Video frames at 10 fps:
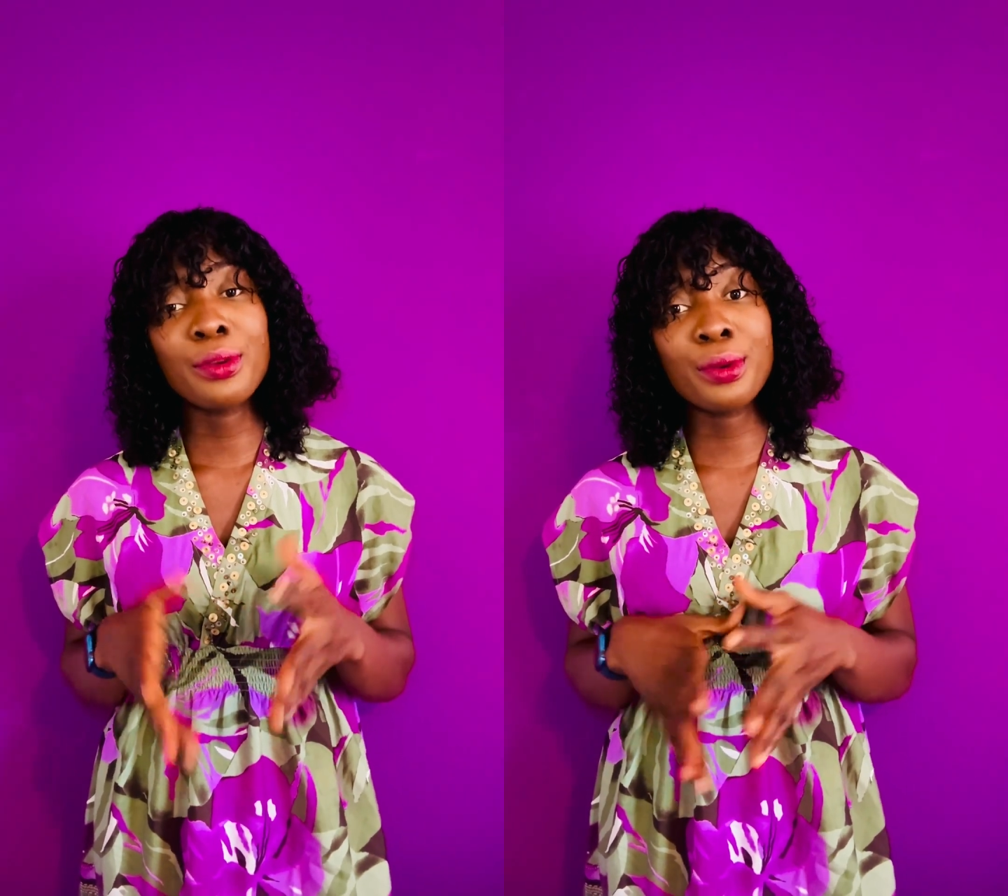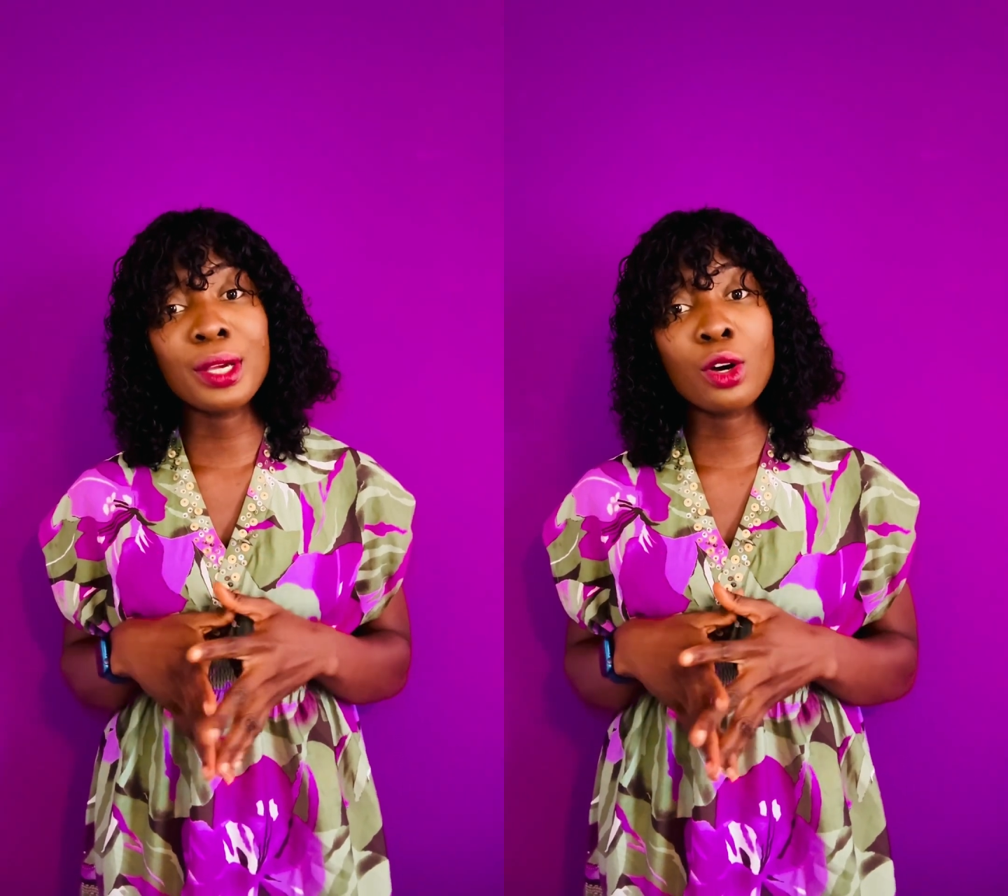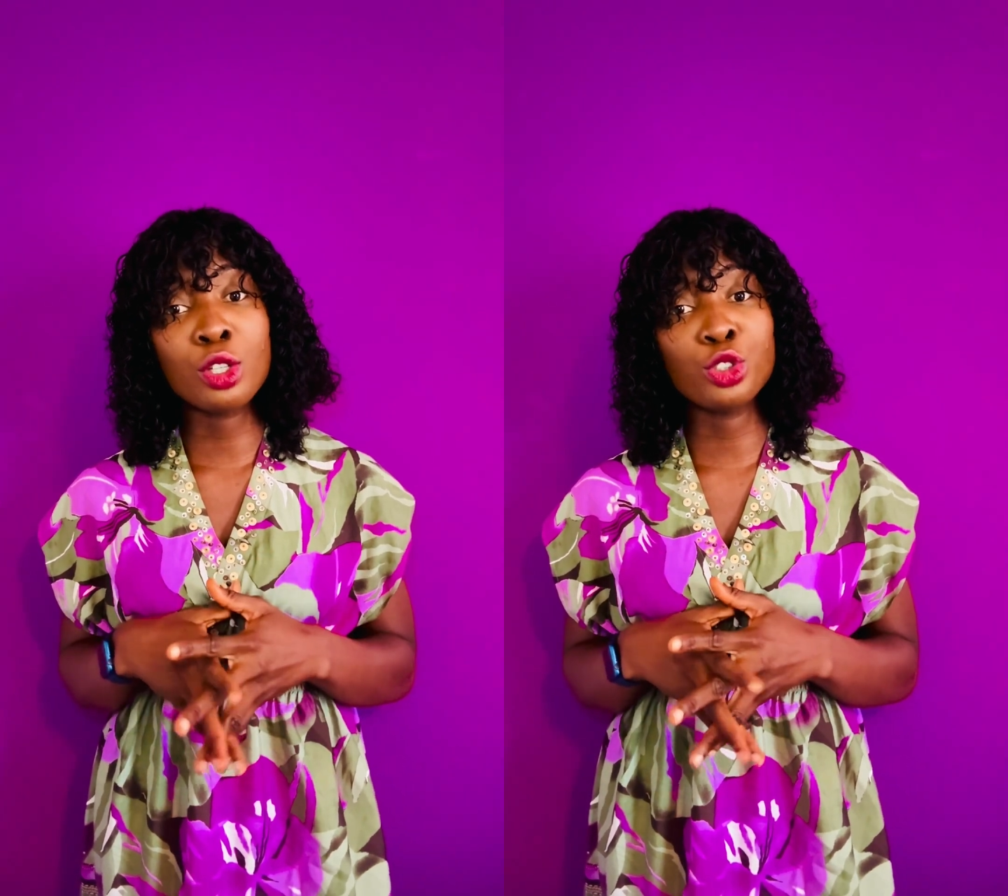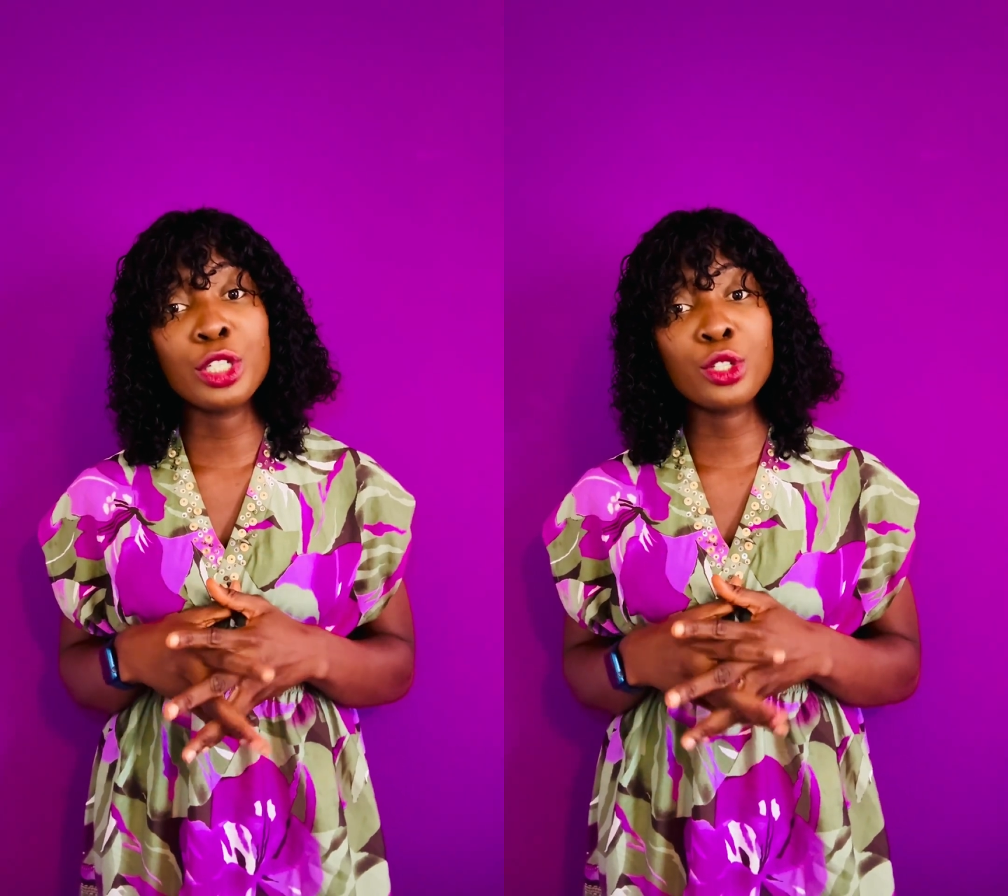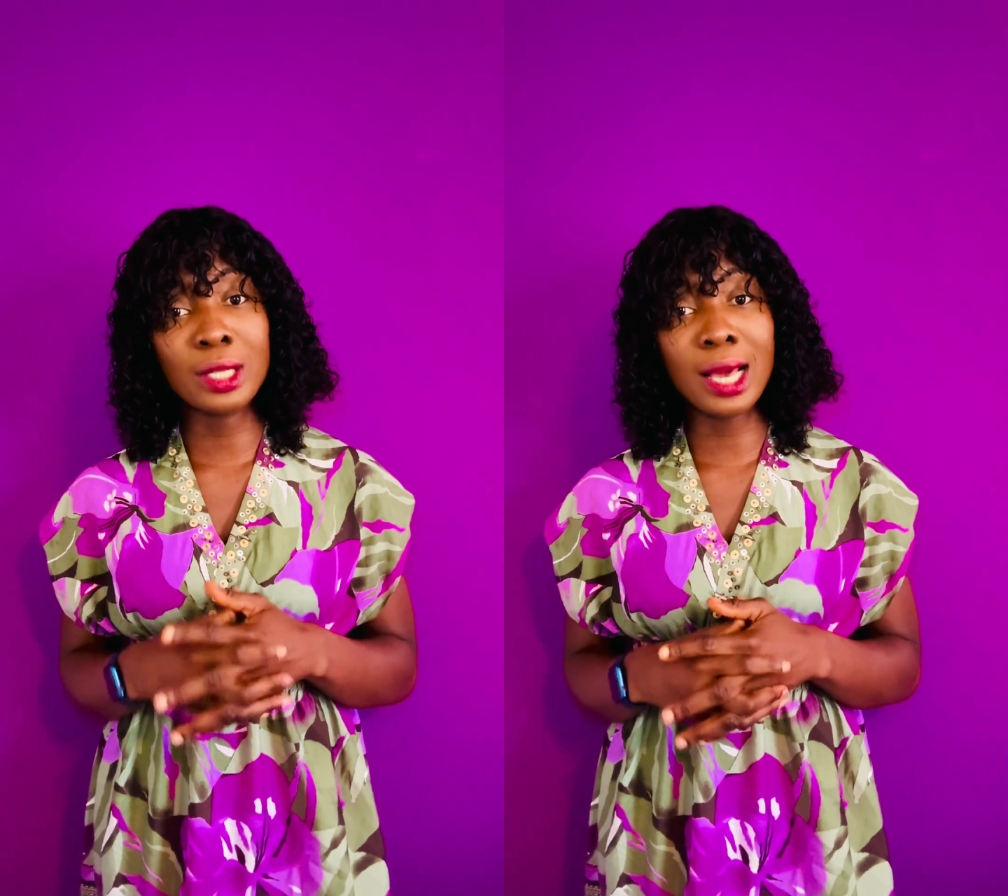
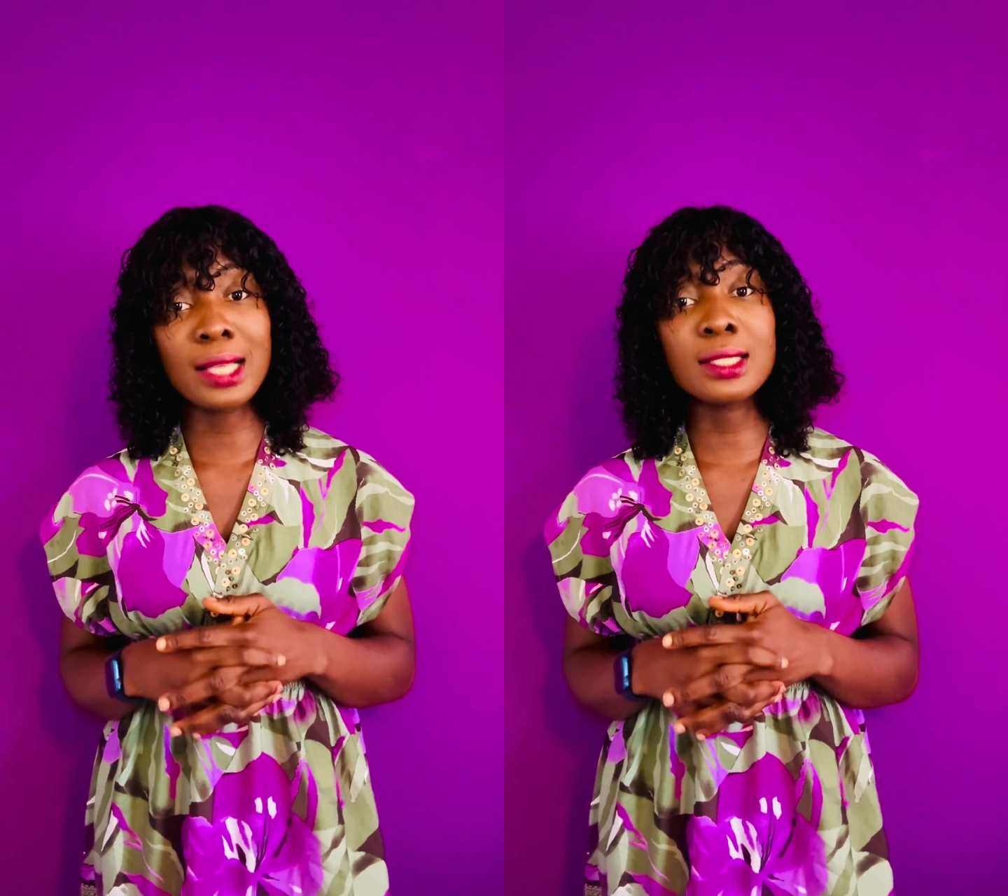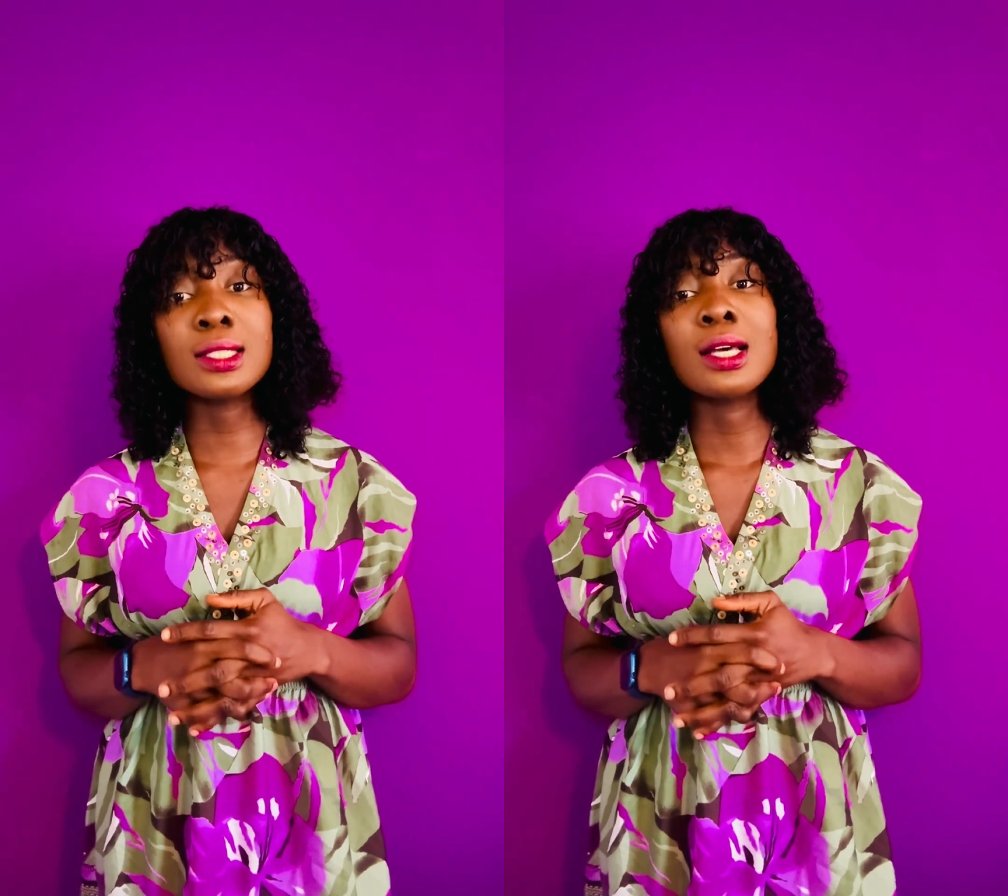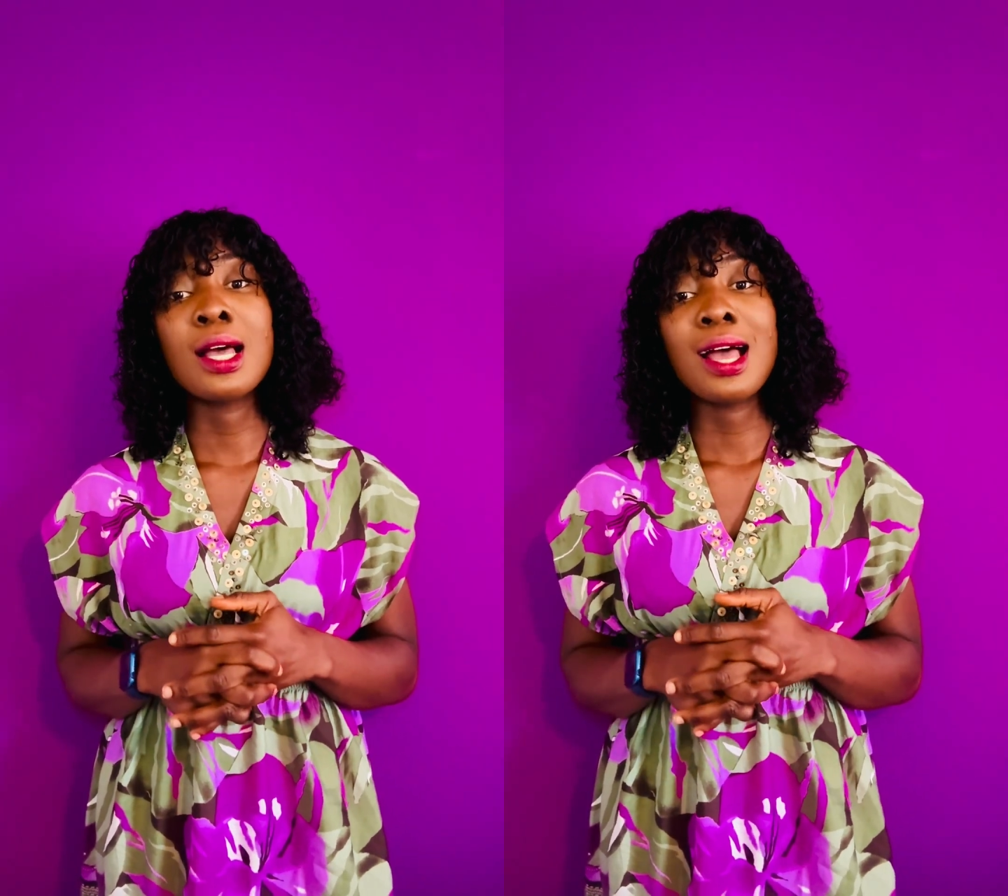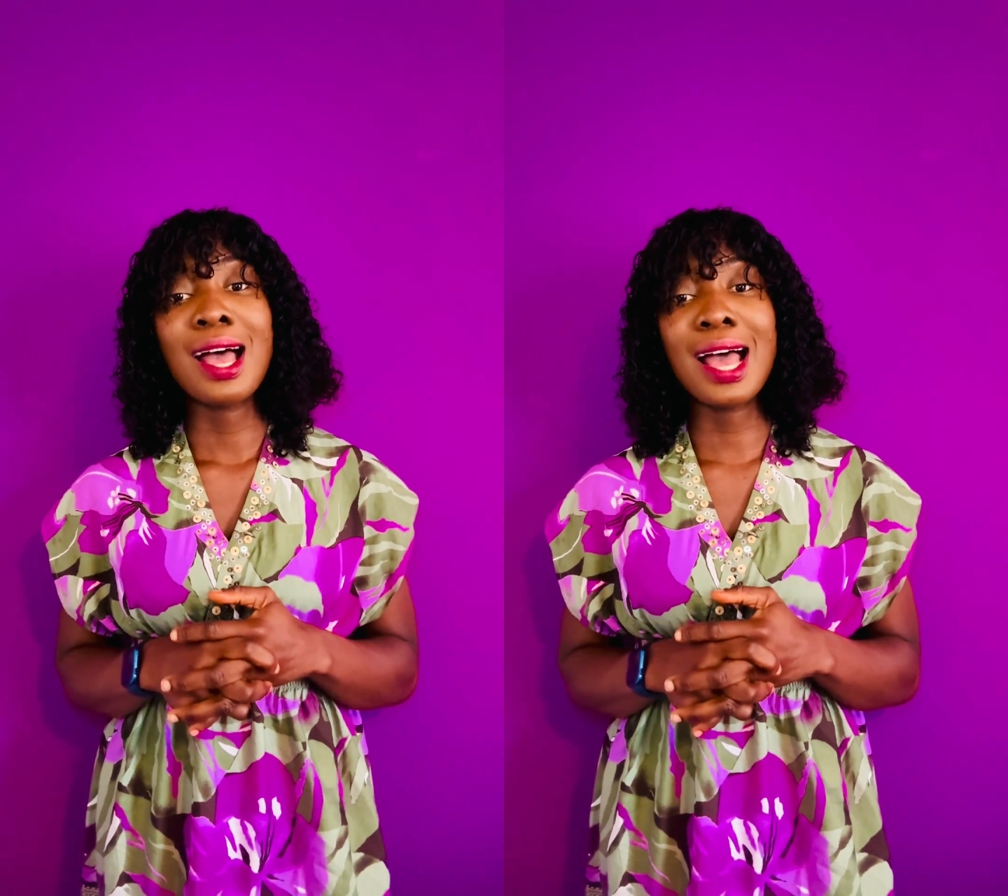$300